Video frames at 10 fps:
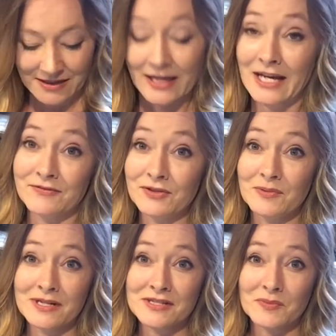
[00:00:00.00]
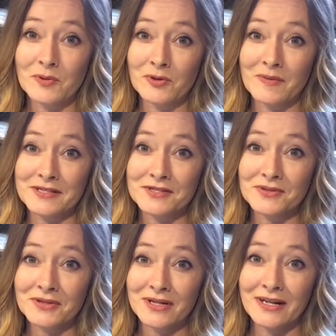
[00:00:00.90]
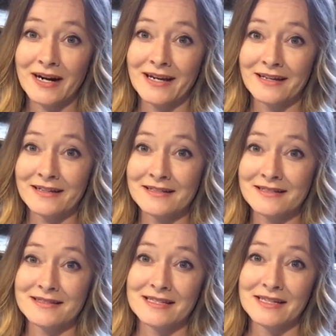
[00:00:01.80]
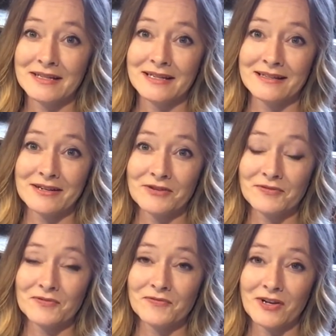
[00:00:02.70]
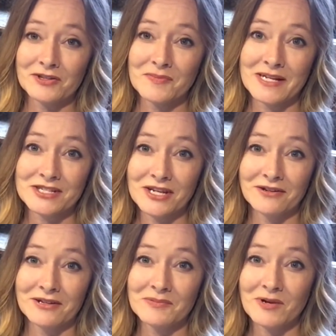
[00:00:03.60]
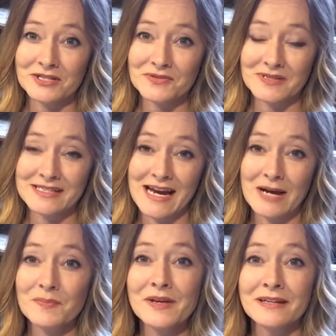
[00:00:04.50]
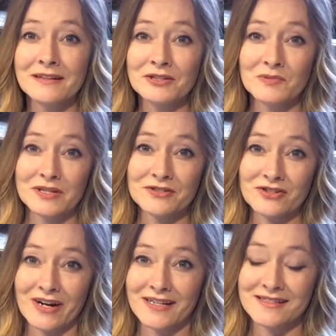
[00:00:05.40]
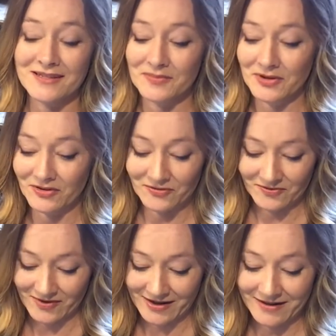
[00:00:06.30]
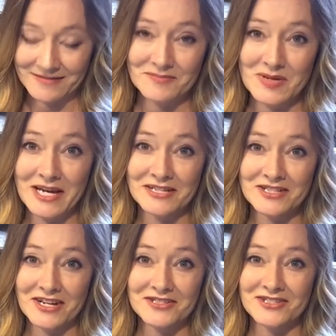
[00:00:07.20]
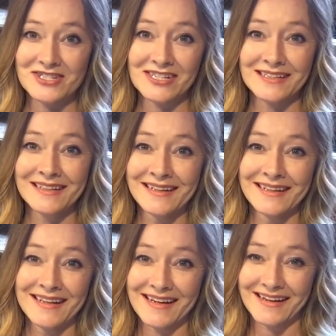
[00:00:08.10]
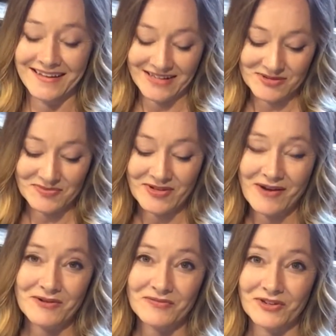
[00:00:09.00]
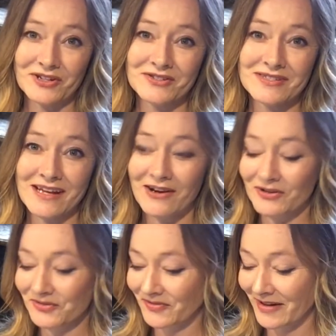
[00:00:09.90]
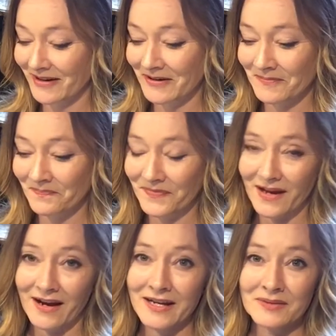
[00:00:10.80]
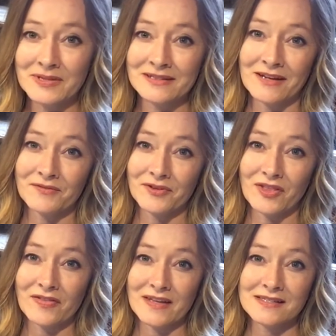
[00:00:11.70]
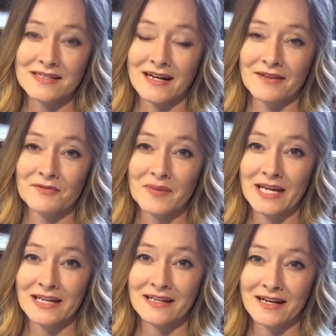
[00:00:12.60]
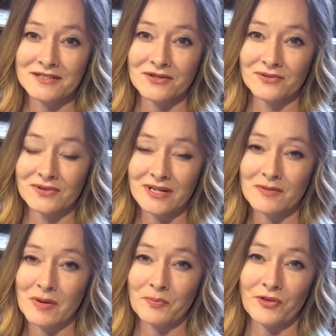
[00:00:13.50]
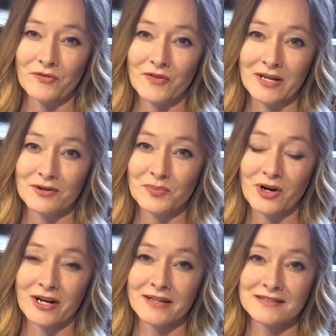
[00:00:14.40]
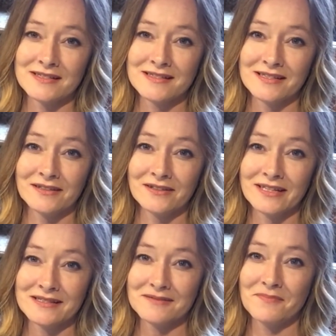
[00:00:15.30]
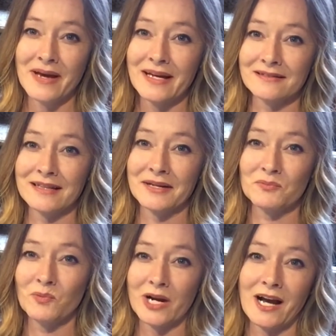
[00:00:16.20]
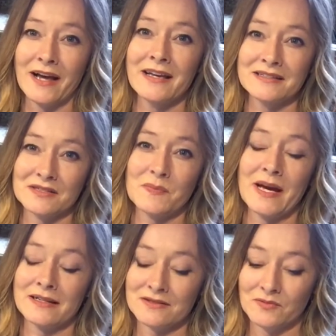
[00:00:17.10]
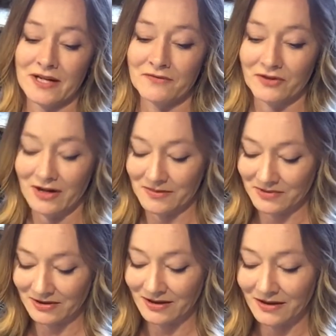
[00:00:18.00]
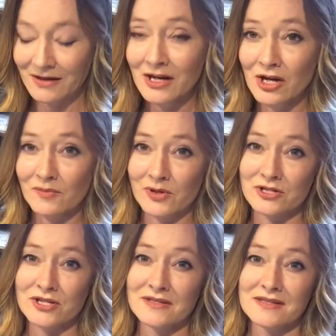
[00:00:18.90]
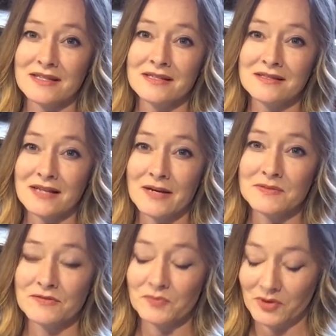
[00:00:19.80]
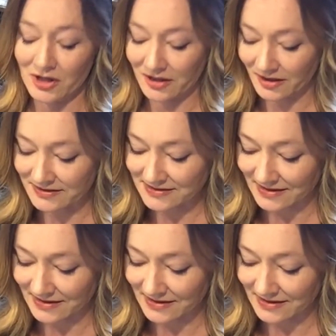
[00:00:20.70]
If you want to support my store and see, if you followed my channel and watched what's happened and you want to try some of BHHG hemp flower for yourself, I am in love with the things that I've made. I don't come up with a final product until it's met like what I expect whenever I'm going to purchase these types of products.